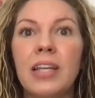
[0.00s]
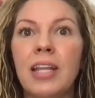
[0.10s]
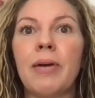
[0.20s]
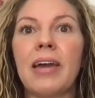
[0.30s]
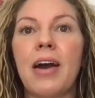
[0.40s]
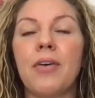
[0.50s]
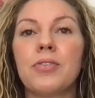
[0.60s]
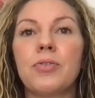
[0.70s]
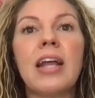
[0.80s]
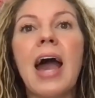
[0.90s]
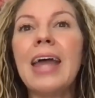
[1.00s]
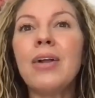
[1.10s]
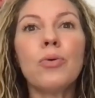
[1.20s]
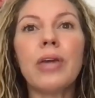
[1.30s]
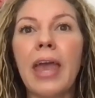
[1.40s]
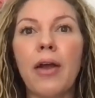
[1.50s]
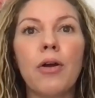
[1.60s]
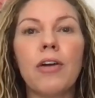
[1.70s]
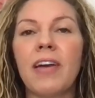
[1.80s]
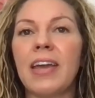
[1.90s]
cleaning my house, right? I don't
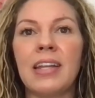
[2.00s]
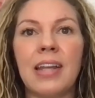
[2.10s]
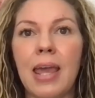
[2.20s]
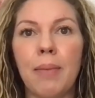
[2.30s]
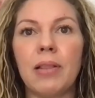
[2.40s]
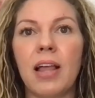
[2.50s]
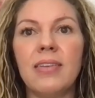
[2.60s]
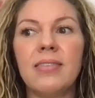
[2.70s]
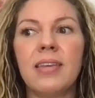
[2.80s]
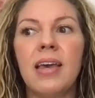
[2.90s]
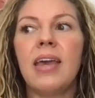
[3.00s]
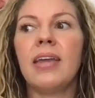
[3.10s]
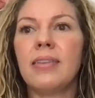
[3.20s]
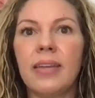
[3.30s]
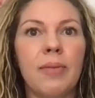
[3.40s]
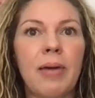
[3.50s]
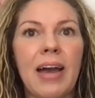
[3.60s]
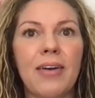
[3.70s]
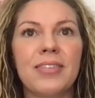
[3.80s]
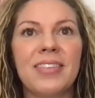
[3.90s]
care if I get an A+ in cleaning my
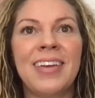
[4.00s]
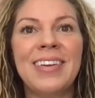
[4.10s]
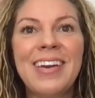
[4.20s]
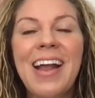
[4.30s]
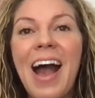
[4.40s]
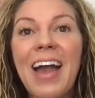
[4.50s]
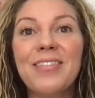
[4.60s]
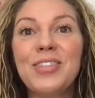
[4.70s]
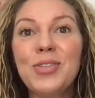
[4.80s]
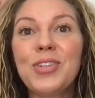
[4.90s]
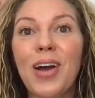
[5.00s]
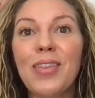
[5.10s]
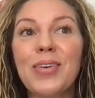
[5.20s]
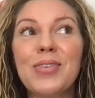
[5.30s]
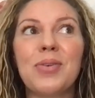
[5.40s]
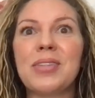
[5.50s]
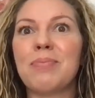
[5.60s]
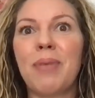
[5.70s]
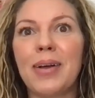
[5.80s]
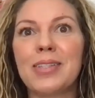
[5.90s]
house. I have 2 toddlers, so it's
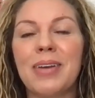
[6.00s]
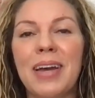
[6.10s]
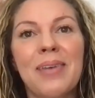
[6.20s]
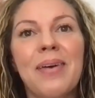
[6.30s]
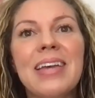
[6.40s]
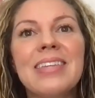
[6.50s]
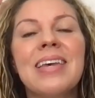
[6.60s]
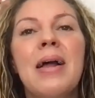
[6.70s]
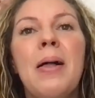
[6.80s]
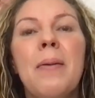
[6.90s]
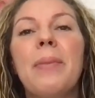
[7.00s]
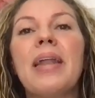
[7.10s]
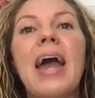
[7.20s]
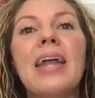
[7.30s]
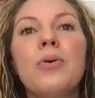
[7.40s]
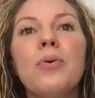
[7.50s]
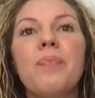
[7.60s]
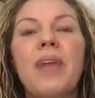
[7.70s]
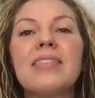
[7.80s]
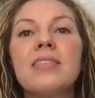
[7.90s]
impossible anyways, but
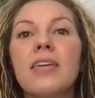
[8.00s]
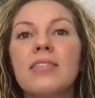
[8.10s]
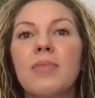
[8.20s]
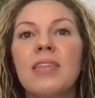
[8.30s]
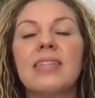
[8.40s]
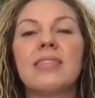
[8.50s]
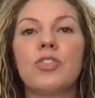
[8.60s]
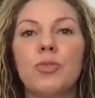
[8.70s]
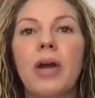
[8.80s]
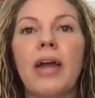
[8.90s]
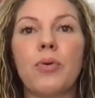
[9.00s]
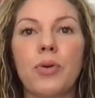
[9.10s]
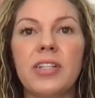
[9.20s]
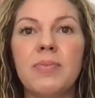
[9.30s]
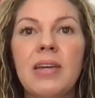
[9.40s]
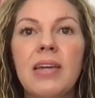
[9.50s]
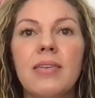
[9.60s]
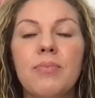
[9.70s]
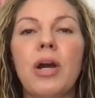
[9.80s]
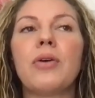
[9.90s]
that's not something that's such a priority
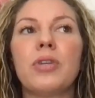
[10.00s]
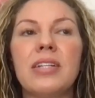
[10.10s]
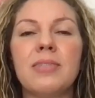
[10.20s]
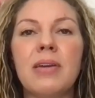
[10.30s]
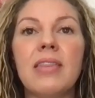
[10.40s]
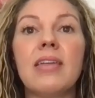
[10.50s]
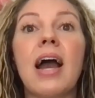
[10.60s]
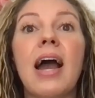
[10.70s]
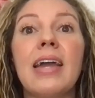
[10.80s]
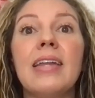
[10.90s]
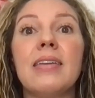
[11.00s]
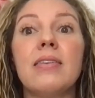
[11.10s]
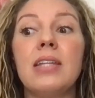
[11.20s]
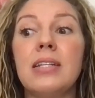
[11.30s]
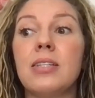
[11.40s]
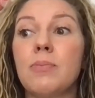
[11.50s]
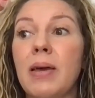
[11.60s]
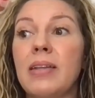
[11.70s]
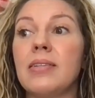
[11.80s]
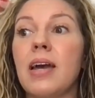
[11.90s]
to me that I need to
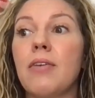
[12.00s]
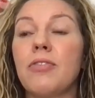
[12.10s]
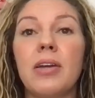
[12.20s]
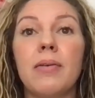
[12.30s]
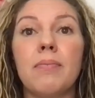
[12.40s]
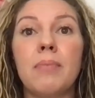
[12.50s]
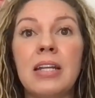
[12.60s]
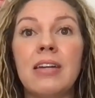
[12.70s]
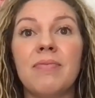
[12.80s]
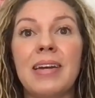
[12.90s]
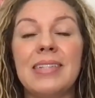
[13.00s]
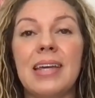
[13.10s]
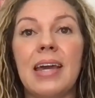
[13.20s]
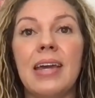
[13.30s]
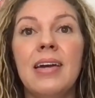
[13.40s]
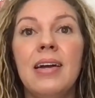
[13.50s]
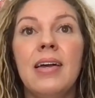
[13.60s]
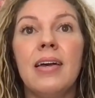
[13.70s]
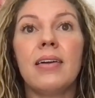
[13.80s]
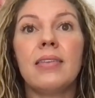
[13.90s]
spend every minute of my day,
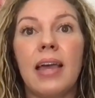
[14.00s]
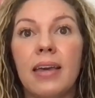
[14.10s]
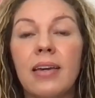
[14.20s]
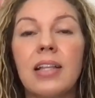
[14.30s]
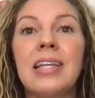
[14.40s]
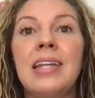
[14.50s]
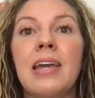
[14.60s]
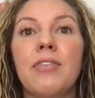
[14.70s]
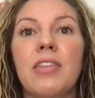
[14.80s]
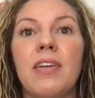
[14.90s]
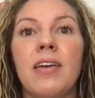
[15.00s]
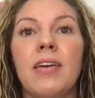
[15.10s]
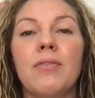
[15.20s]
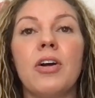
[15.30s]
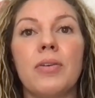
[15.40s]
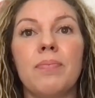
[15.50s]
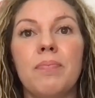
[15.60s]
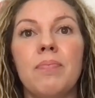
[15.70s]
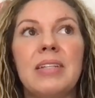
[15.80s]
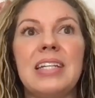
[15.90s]
like cleaning everything
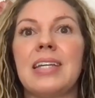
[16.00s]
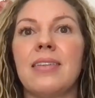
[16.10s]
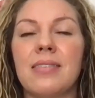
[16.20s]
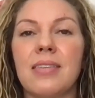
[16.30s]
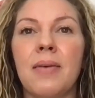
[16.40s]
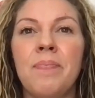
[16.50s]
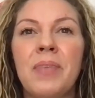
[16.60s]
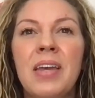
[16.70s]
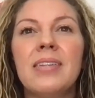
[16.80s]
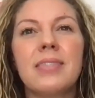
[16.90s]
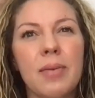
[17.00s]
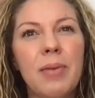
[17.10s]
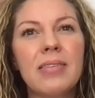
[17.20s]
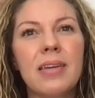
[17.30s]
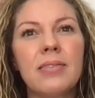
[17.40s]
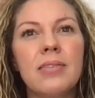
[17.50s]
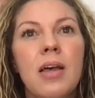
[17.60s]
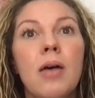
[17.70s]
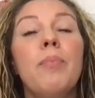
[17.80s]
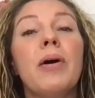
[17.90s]
meticulously. Does that make sense?
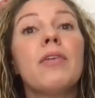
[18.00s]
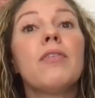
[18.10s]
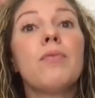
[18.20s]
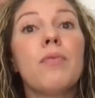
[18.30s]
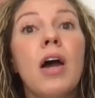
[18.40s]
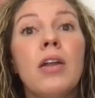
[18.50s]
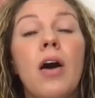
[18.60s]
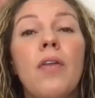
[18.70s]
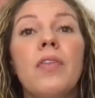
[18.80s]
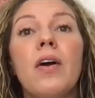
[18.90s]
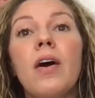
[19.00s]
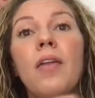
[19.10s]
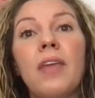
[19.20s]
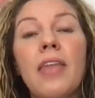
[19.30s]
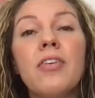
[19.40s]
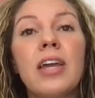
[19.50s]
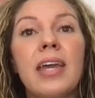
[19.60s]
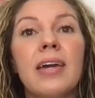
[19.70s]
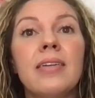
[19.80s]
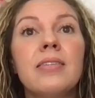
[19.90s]
But on the other
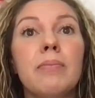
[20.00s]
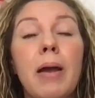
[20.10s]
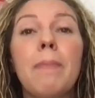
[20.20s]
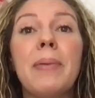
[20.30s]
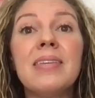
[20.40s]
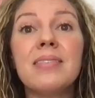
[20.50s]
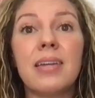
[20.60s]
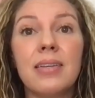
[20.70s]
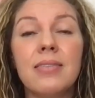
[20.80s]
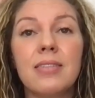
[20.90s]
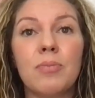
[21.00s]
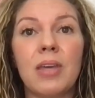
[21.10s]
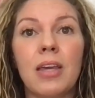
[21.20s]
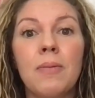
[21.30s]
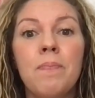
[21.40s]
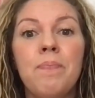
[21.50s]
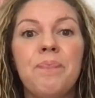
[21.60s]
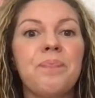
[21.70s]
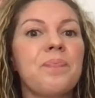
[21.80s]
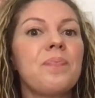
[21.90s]
hand, my business to me
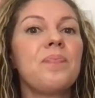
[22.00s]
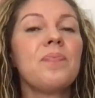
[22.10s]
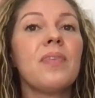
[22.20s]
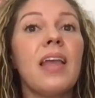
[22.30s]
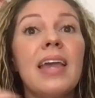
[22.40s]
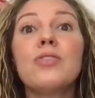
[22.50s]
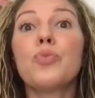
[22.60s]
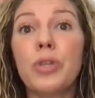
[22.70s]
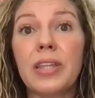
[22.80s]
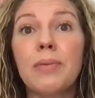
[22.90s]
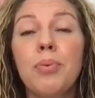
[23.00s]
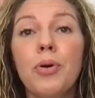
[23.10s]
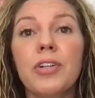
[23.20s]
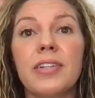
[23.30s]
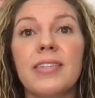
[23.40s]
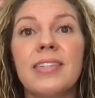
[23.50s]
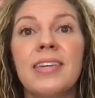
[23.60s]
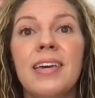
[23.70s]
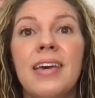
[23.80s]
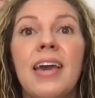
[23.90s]
is really important.
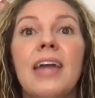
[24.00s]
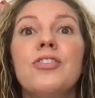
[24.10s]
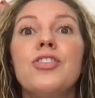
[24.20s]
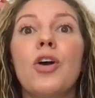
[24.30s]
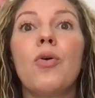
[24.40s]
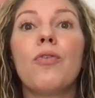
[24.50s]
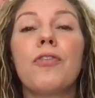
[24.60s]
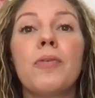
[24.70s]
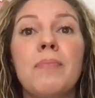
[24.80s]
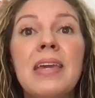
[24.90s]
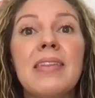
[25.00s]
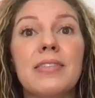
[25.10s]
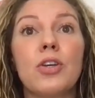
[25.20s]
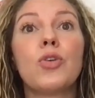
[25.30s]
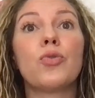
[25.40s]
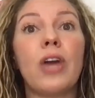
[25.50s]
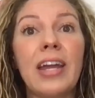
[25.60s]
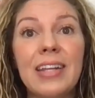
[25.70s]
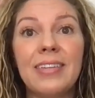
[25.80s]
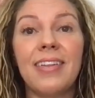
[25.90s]
And so for me, that's a
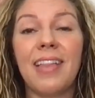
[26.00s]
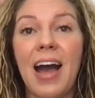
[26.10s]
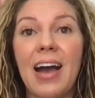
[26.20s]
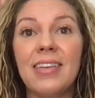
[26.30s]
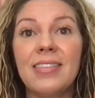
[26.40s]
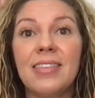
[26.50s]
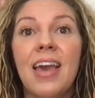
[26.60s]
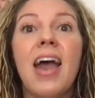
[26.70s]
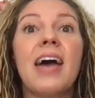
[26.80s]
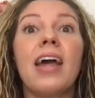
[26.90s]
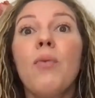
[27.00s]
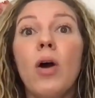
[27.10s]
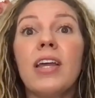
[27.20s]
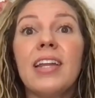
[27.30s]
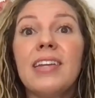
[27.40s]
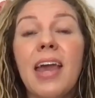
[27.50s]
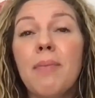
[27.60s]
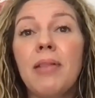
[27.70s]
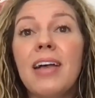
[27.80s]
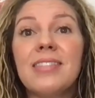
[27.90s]
graded class and I want to get an
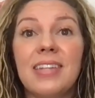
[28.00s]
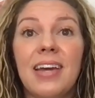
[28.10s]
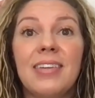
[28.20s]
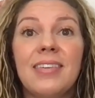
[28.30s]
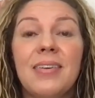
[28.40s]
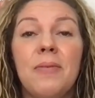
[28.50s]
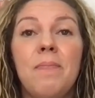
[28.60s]
A+ in it,